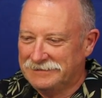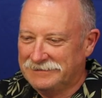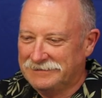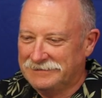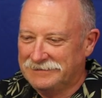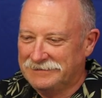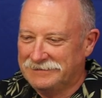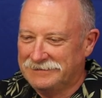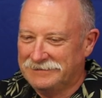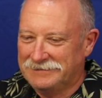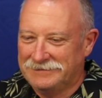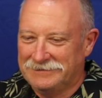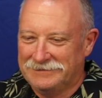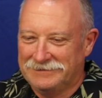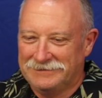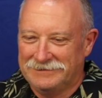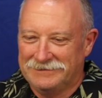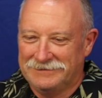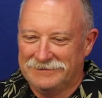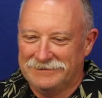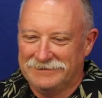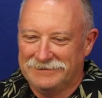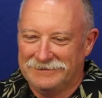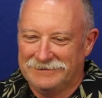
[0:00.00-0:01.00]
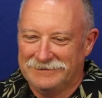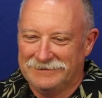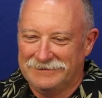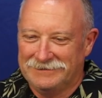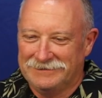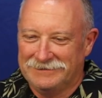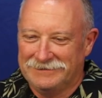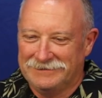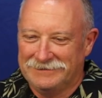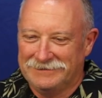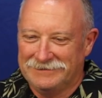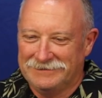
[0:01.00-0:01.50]

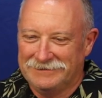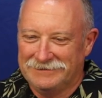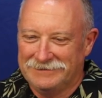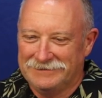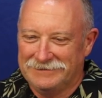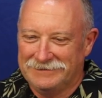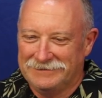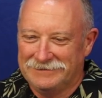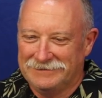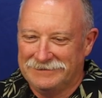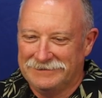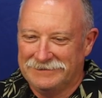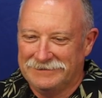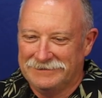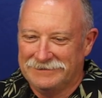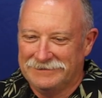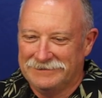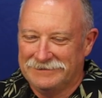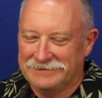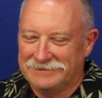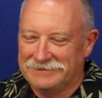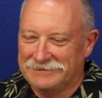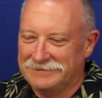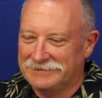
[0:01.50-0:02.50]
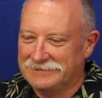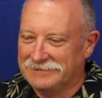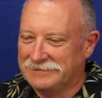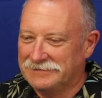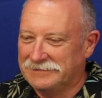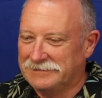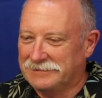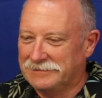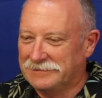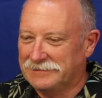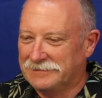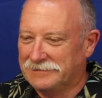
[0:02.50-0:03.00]

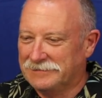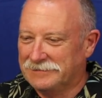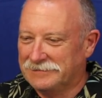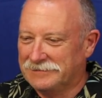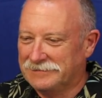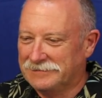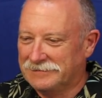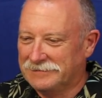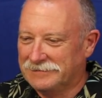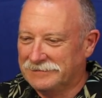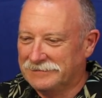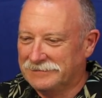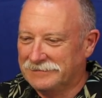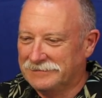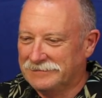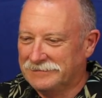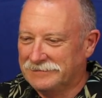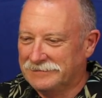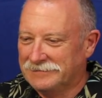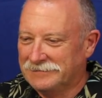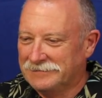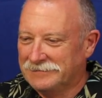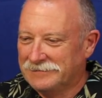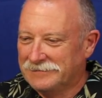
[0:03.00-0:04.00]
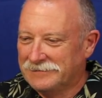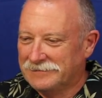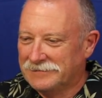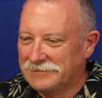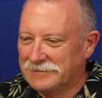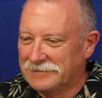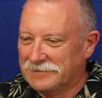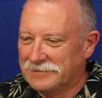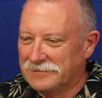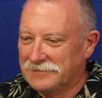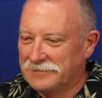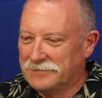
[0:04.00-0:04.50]

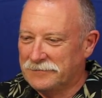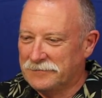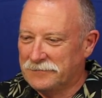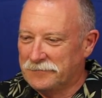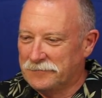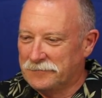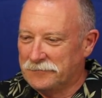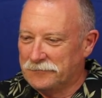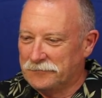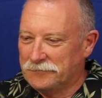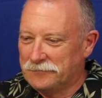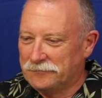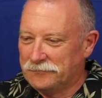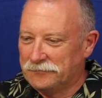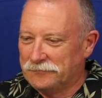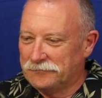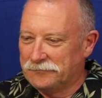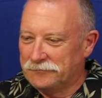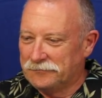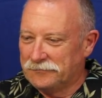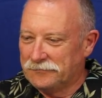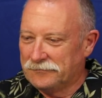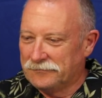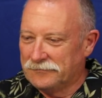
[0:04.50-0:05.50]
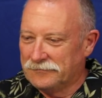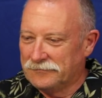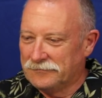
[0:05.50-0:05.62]
No words are spoken by the person on screen.